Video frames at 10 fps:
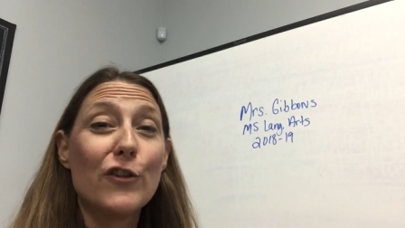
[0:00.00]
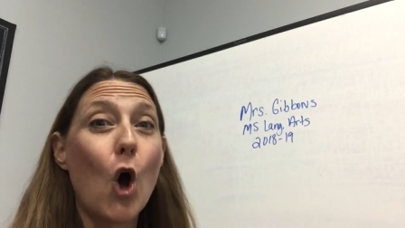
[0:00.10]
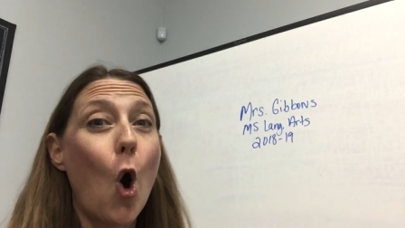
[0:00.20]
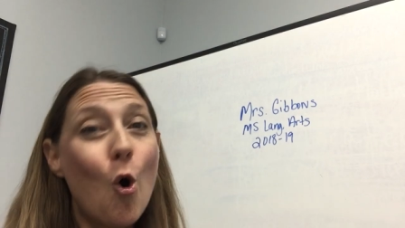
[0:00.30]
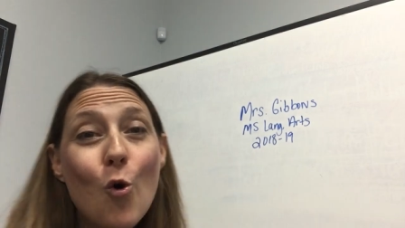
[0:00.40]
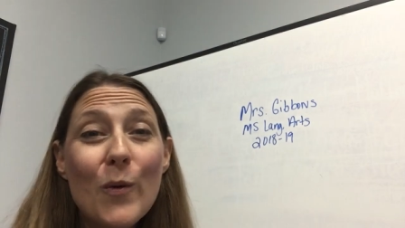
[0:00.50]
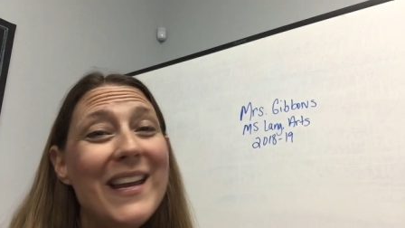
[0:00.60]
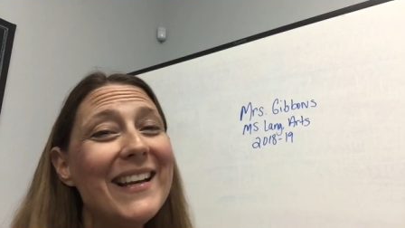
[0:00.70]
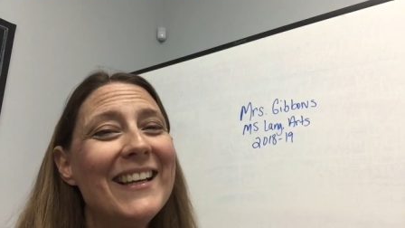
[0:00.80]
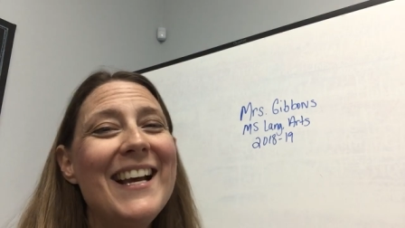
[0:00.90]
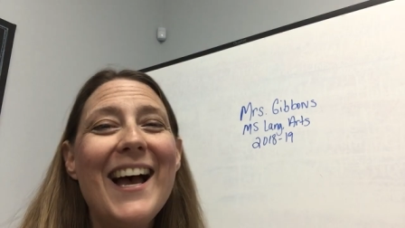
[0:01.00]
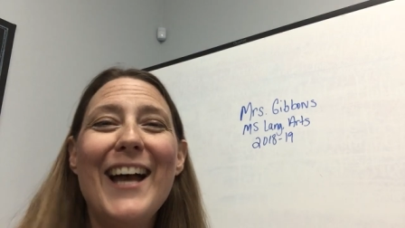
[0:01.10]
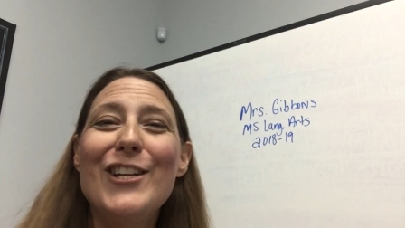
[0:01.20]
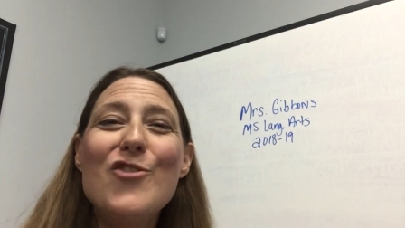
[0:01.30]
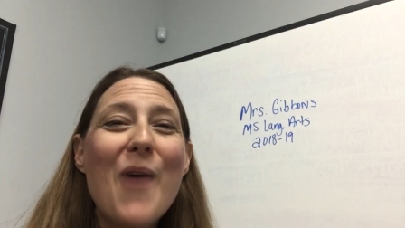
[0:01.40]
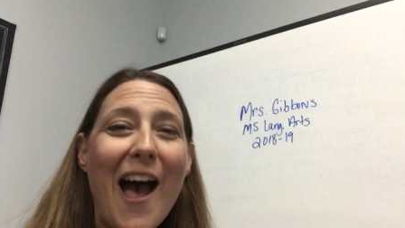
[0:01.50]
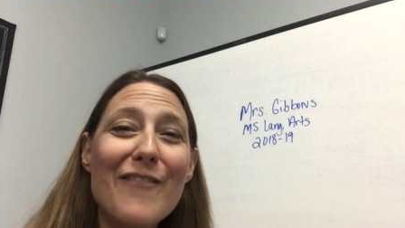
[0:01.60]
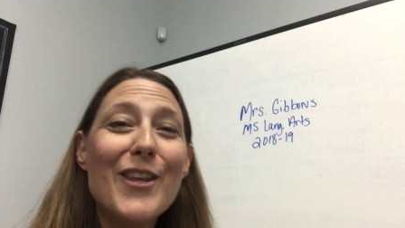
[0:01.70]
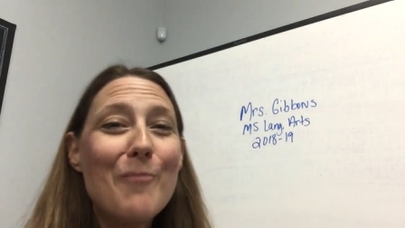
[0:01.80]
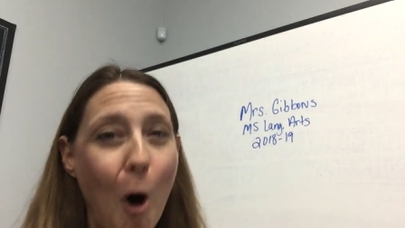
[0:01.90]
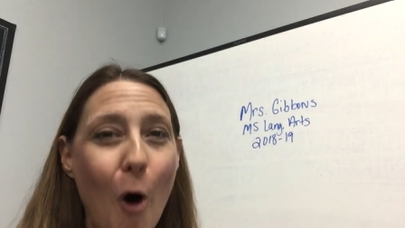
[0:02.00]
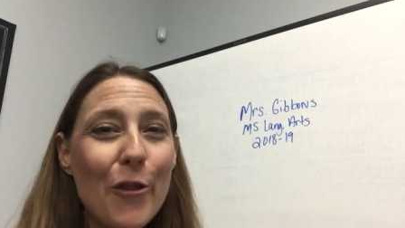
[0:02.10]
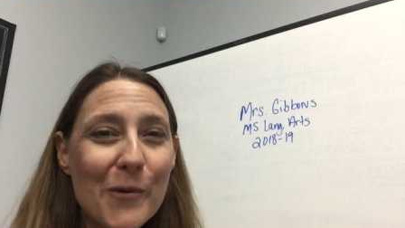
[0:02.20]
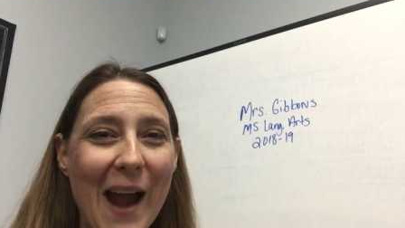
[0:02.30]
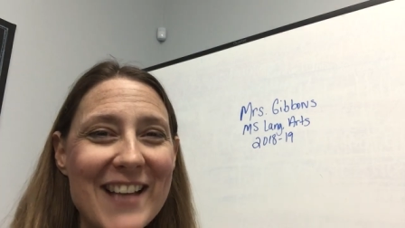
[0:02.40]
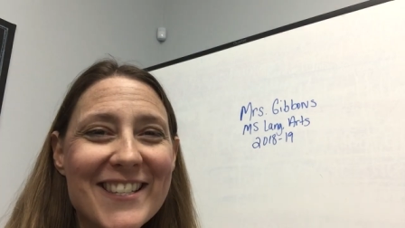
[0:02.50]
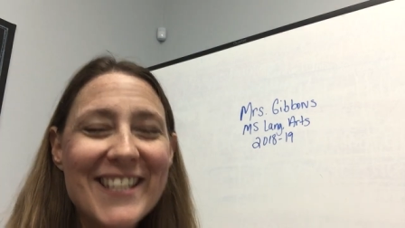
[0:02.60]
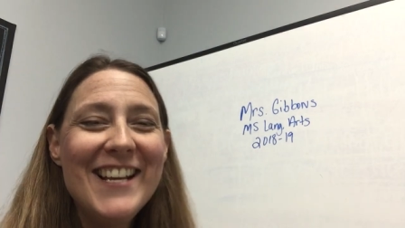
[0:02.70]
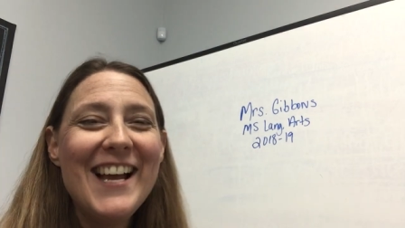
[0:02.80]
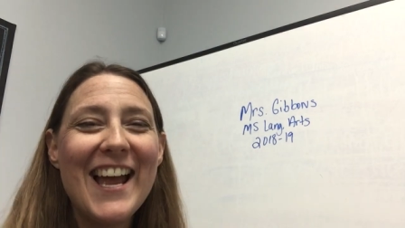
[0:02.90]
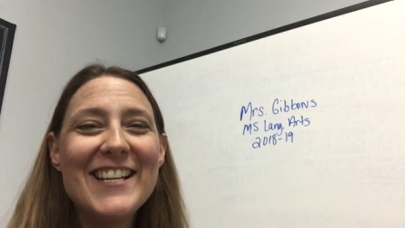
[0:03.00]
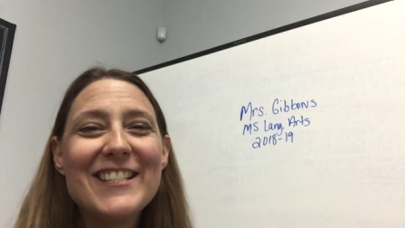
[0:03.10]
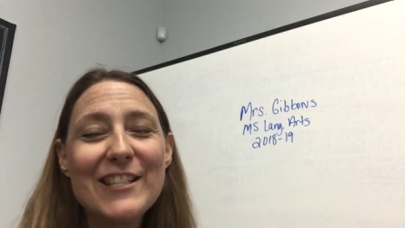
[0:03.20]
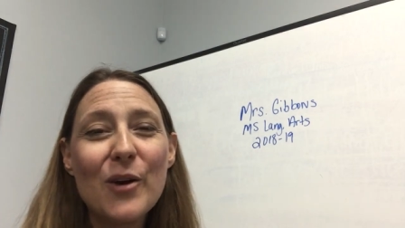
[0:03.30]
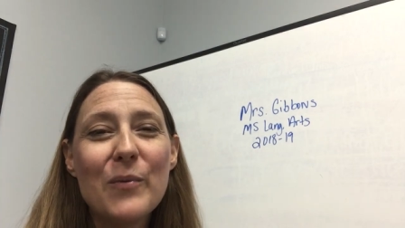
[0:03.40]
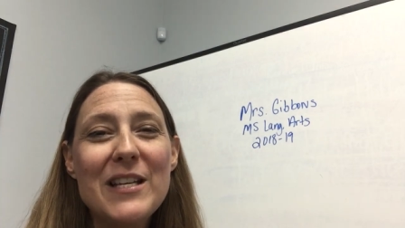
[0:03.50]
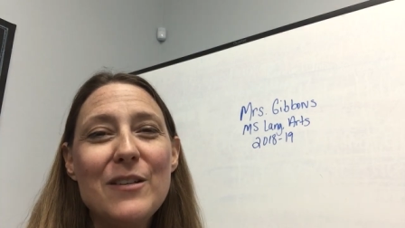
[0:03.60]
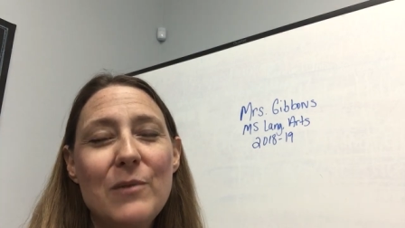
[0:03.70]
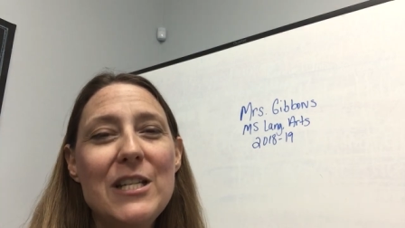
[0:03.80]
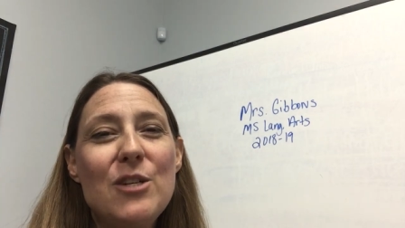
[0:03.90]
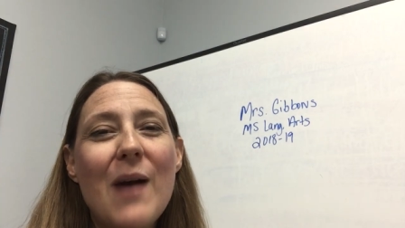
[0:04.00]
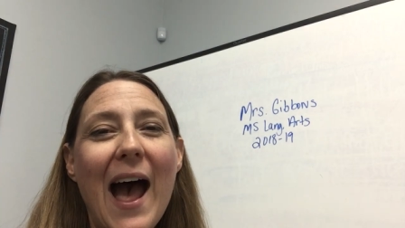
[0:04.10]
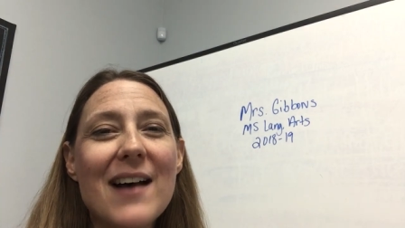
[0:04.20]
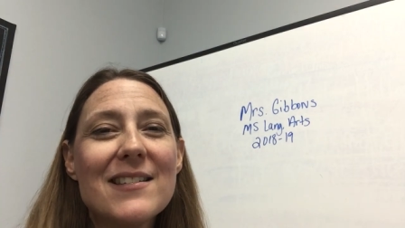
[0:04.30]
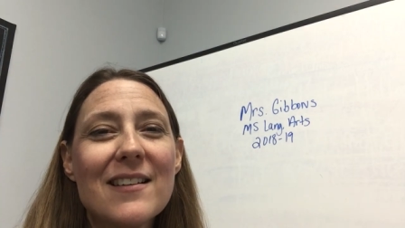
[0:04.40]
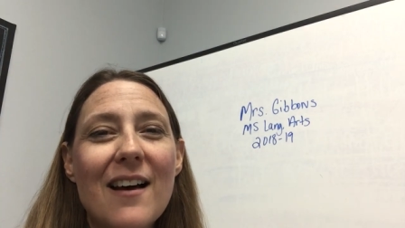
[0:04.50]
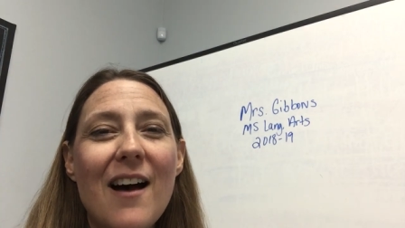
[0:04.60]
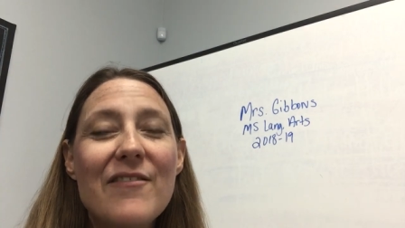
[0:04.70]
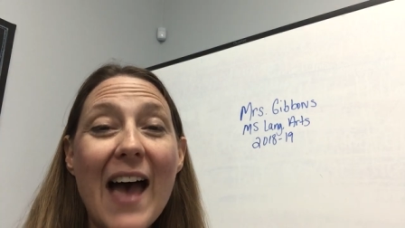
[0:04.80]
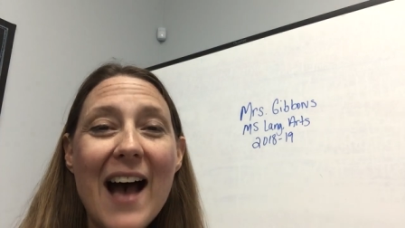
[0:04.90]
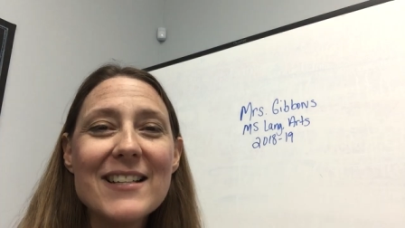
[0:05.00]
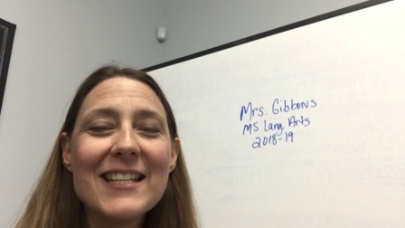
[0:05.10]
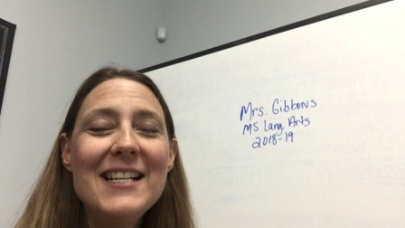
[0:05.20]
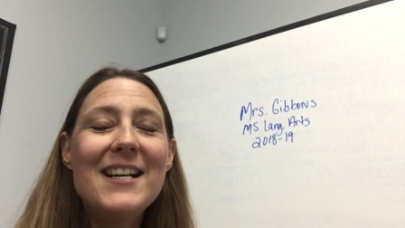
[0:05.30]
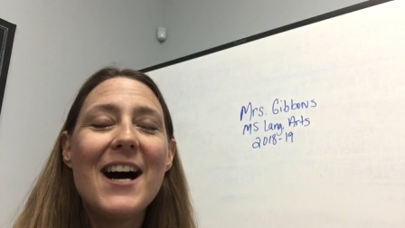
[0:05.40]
for the whole week and you have them all the rest. And so we do ask of that.